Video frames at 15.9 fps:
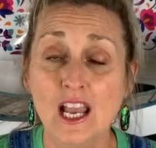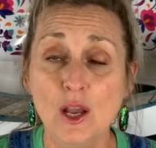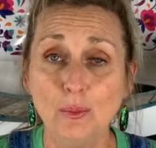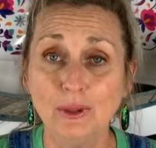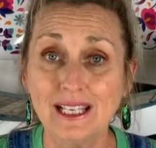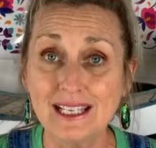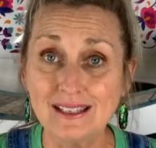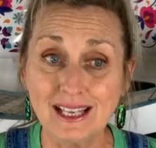
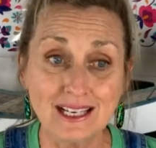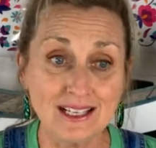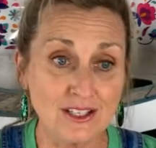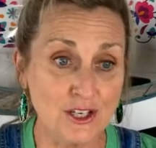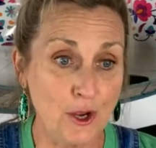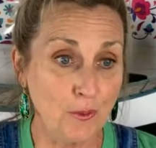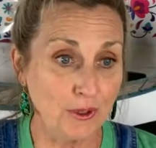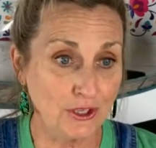Please let us
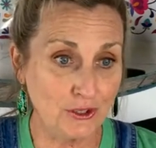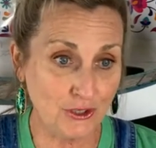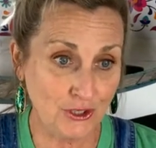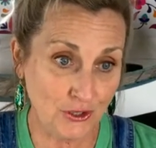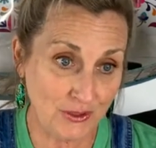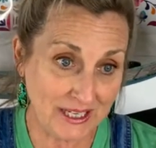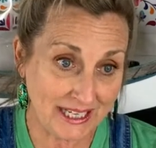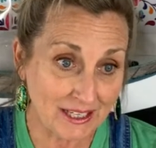know where you're
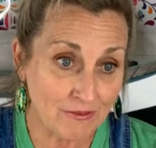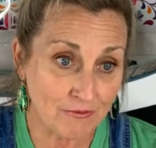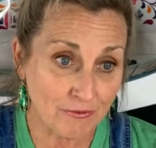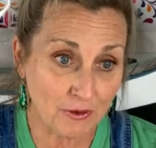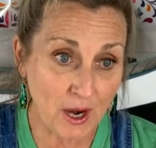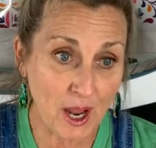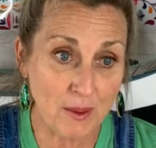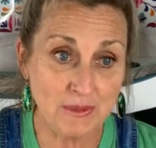tuning in
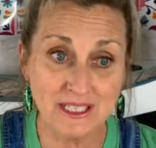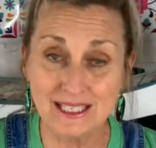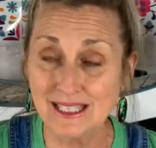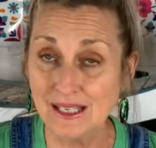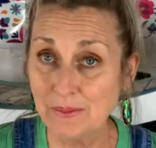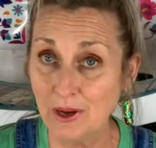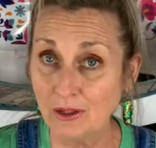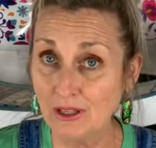from.
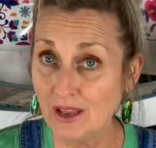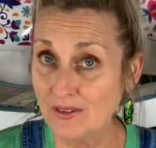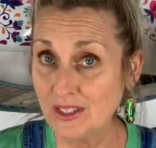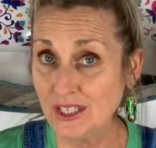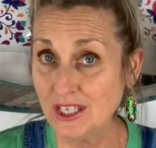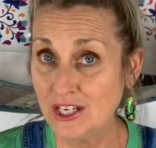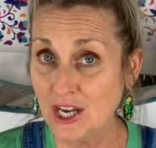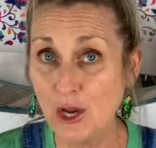Dixie Belle loves
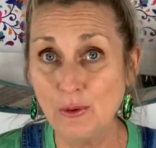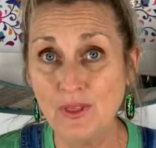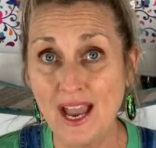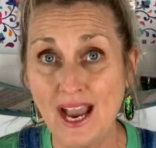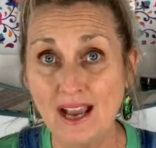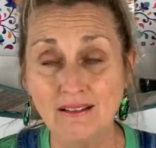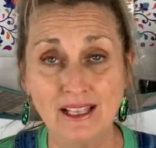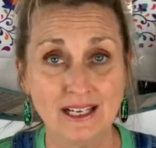to know
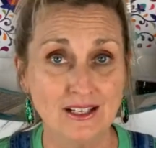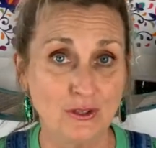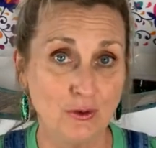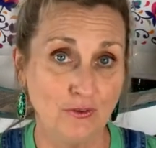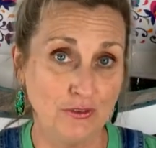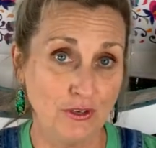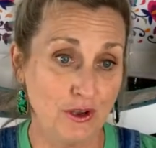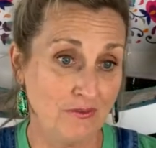that. Let us know
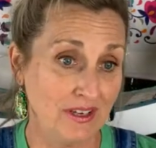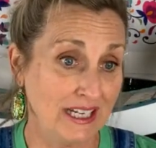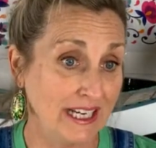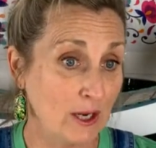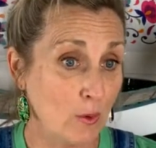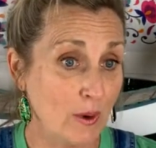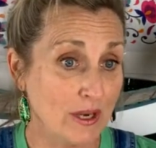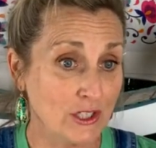if you have any
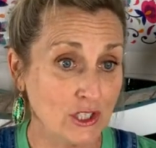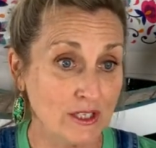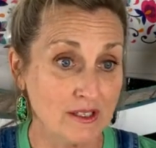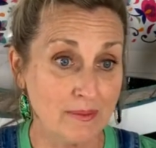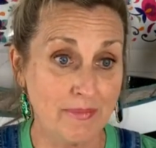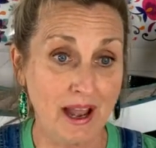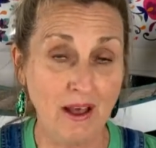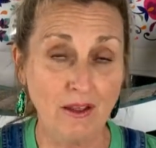questions
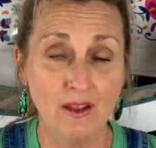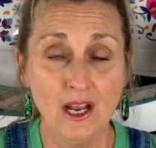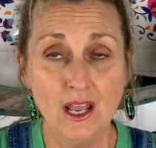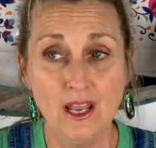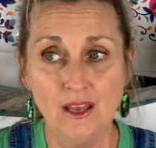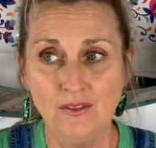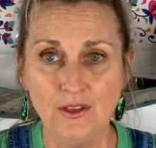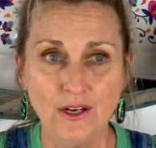about
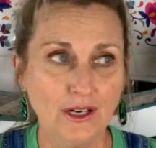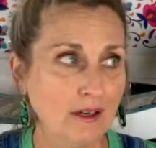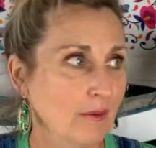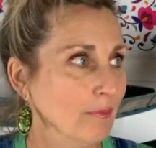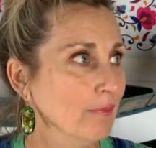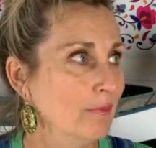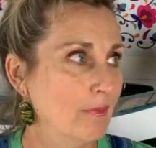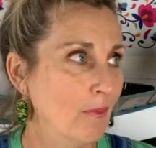
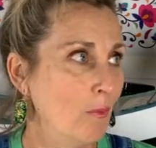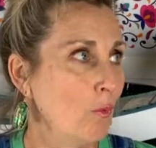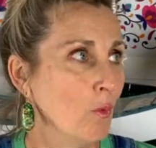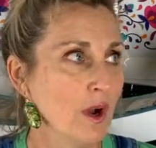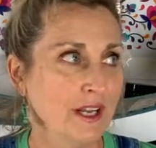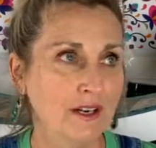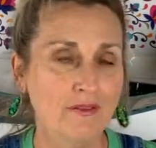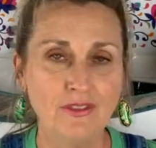their
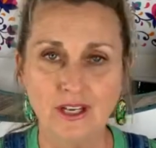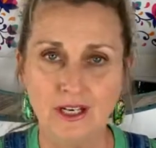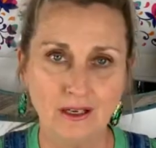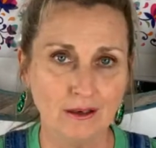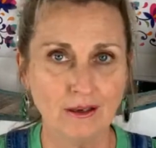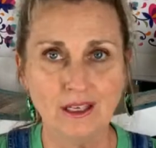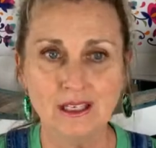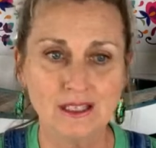one of
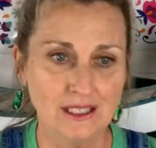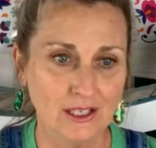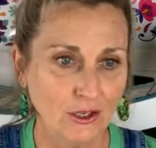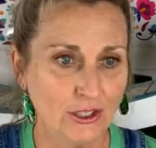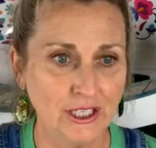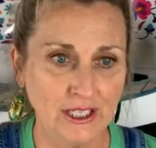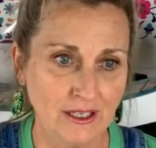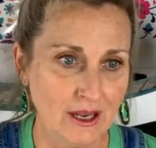their
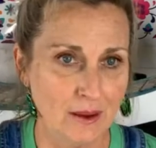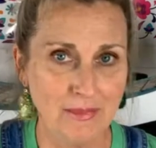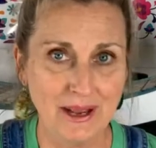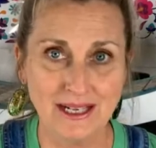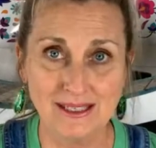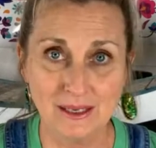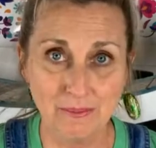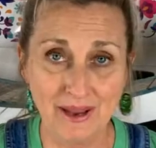gazillion
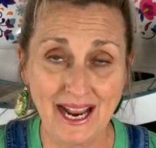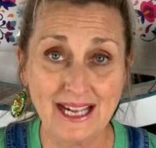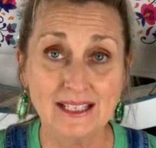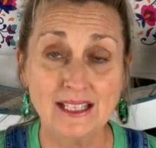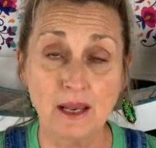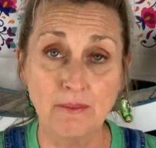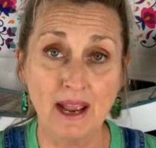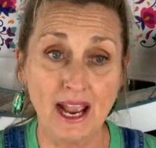amazing
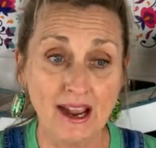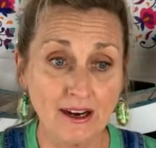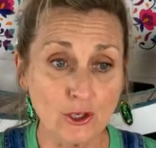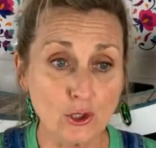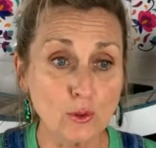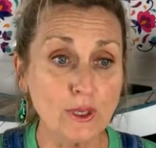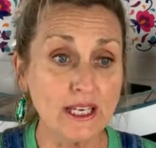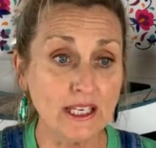paints. I'm
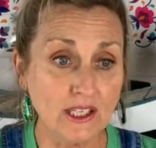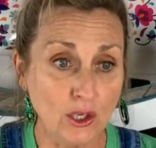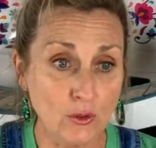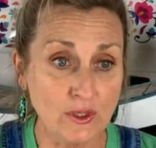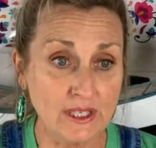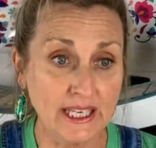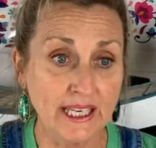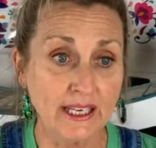actually
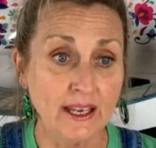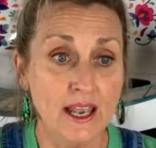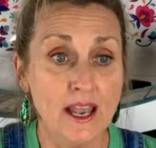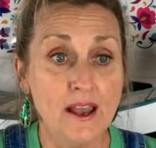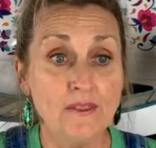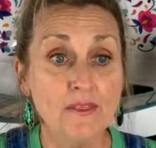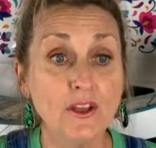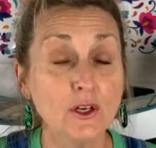using
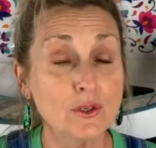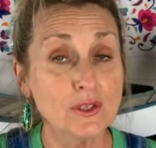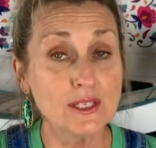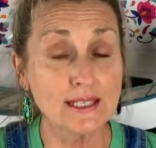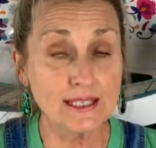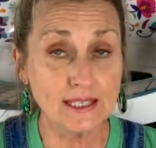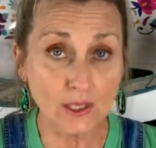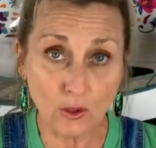their
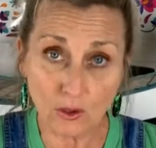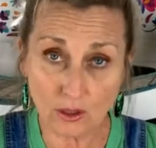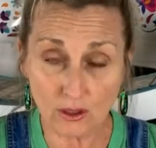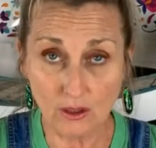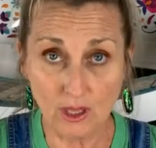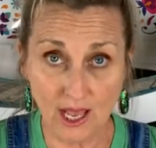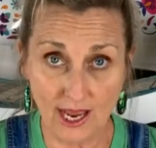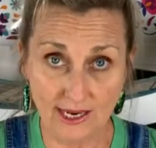silk
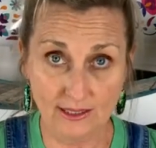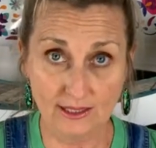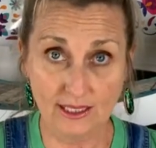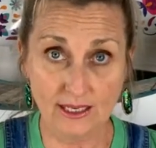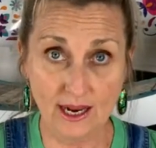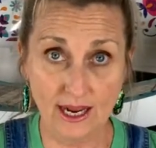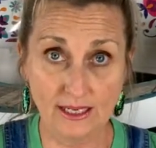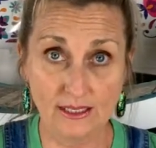line
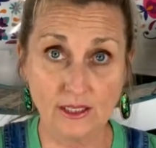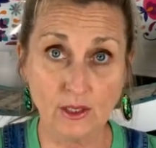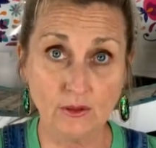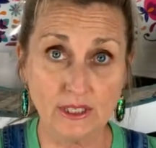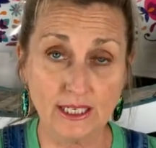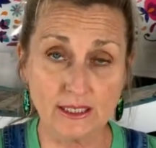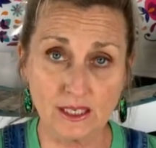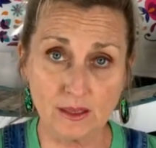tonight. So
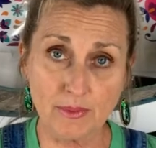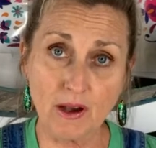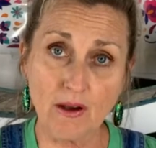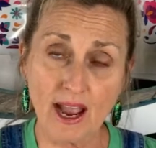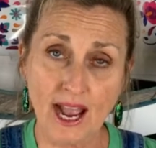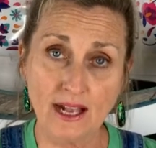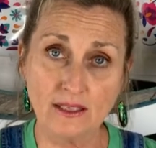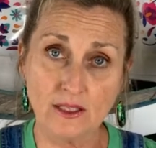Dixie Belle
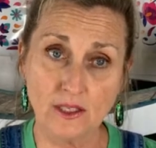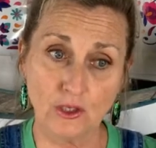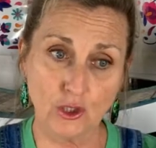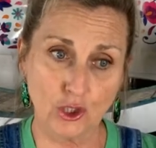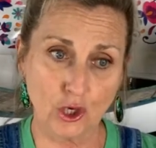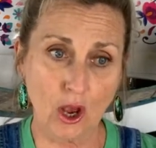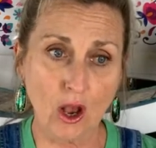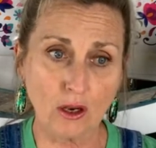has the
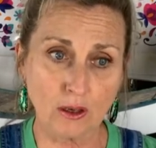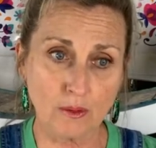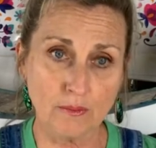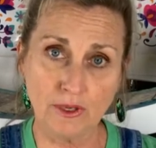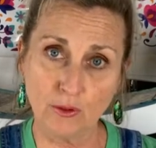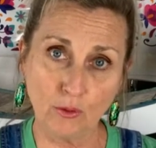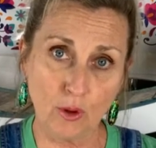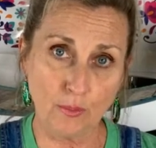chalk
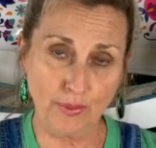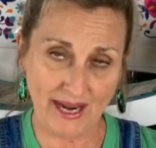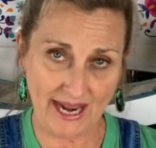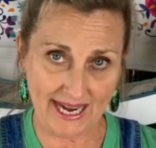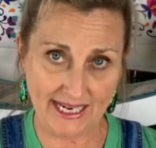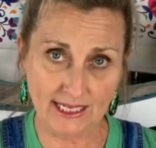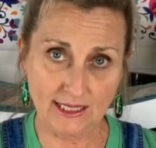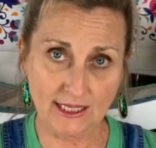mineral
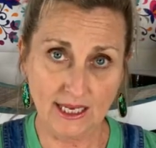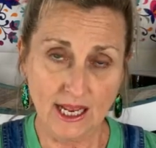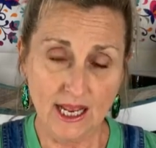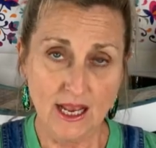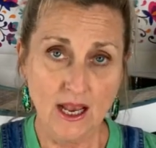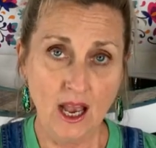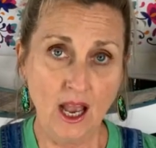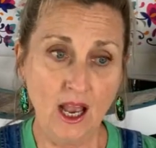paint
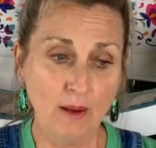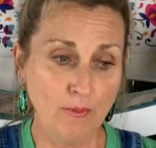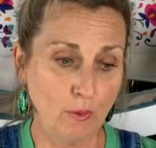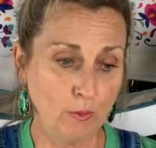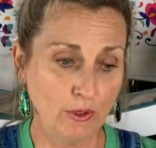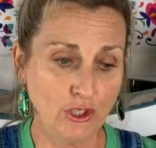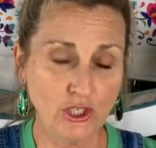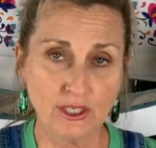um,
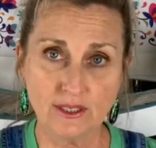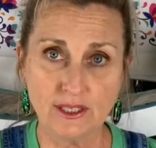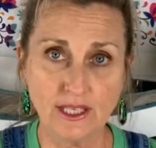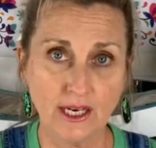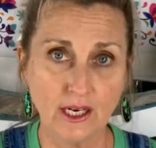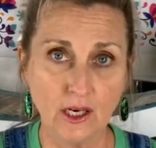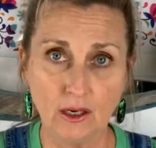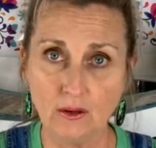which is
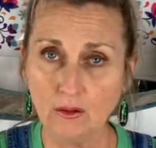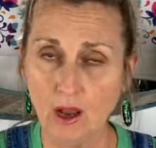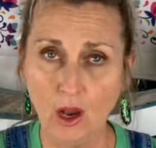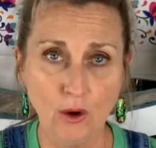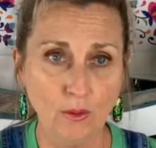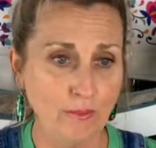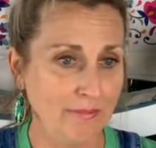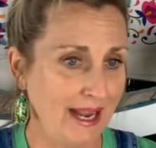their
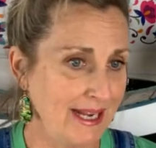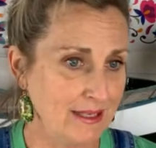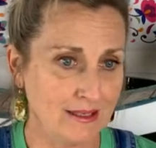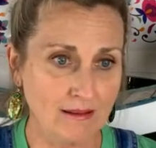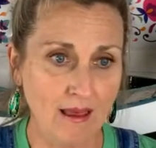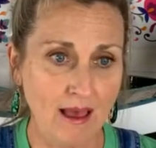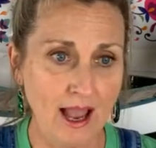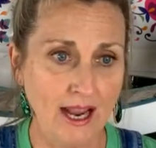home base
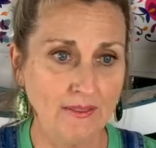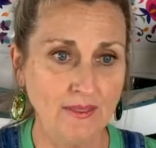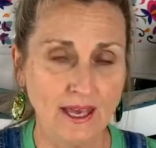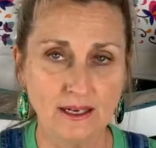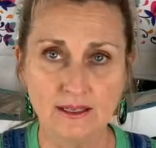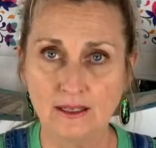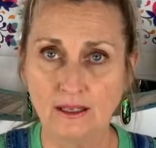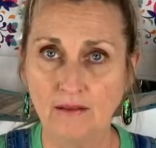line. That
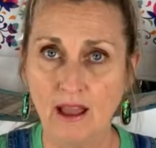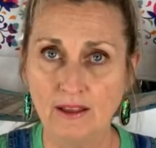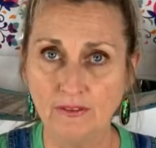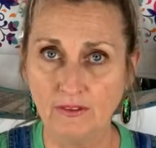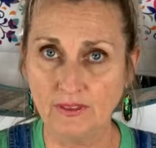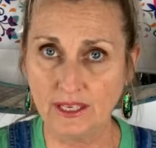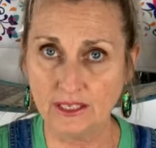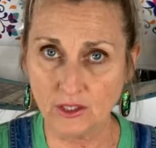is the line
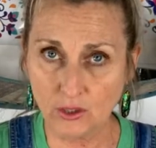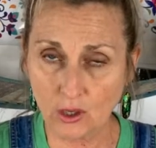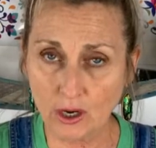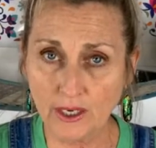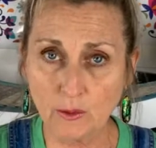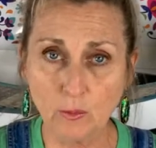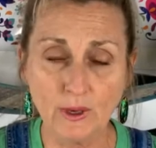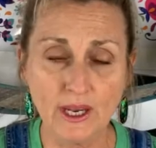that they
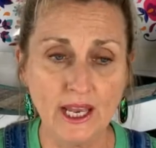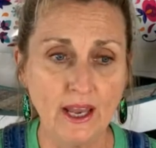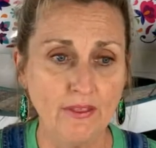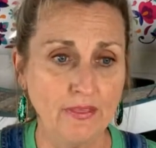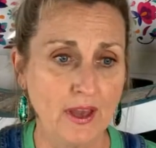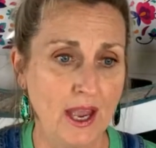started with.